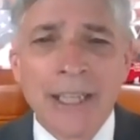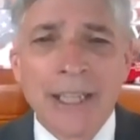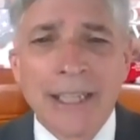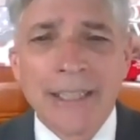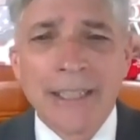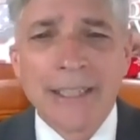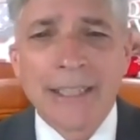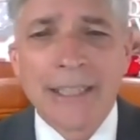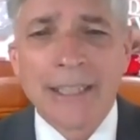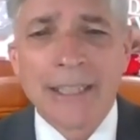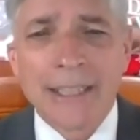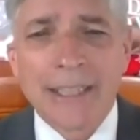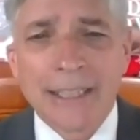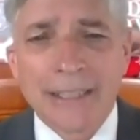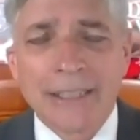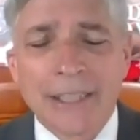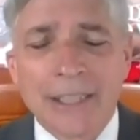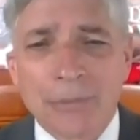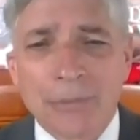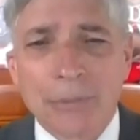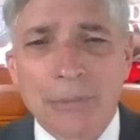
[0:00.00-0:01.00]
And uh, I
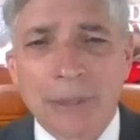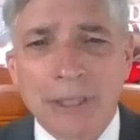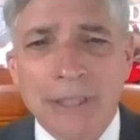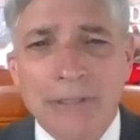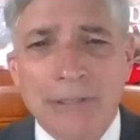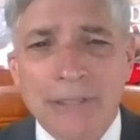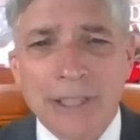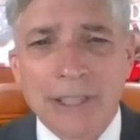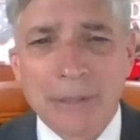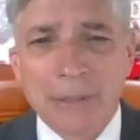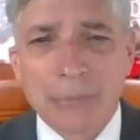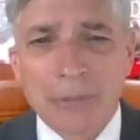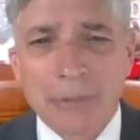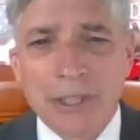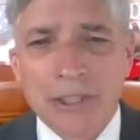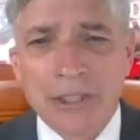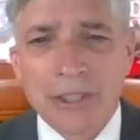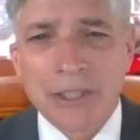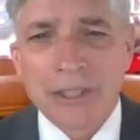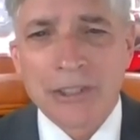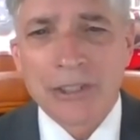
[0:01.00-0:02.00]
just believe that the
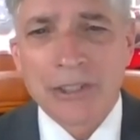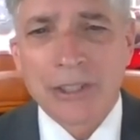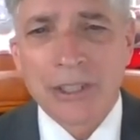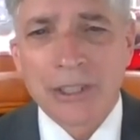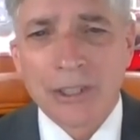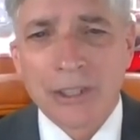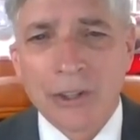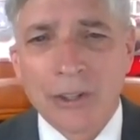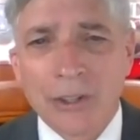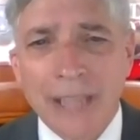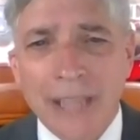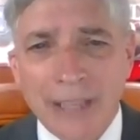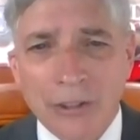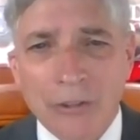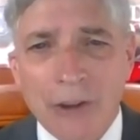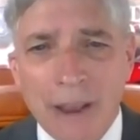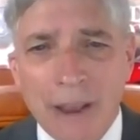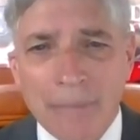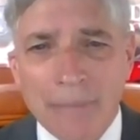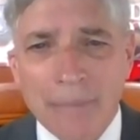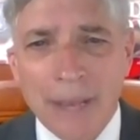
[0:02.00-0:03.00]
president's uh, going down the
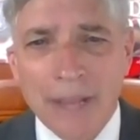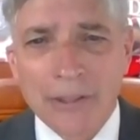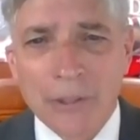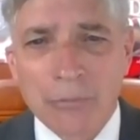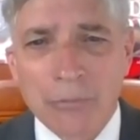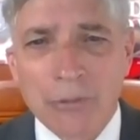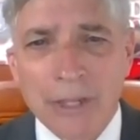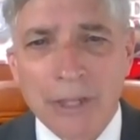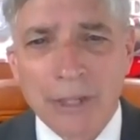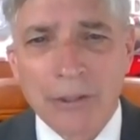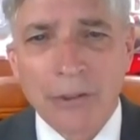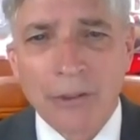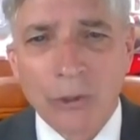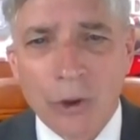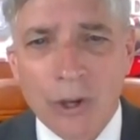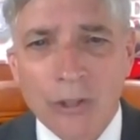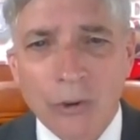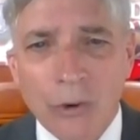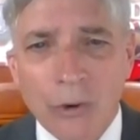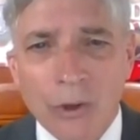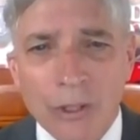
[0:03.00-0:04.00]
right path to bring
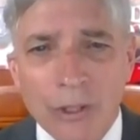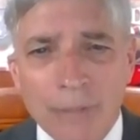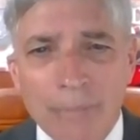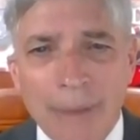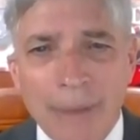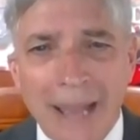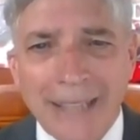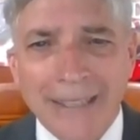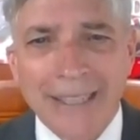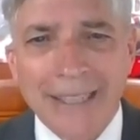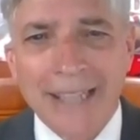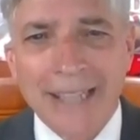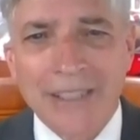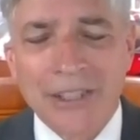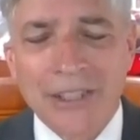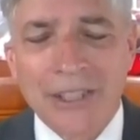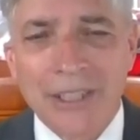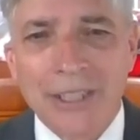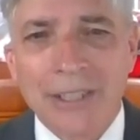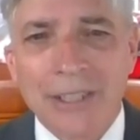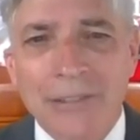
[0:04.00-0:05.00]
law and order back to that
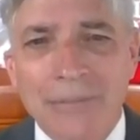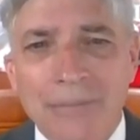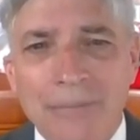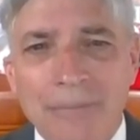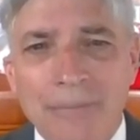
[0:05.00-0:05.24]
city.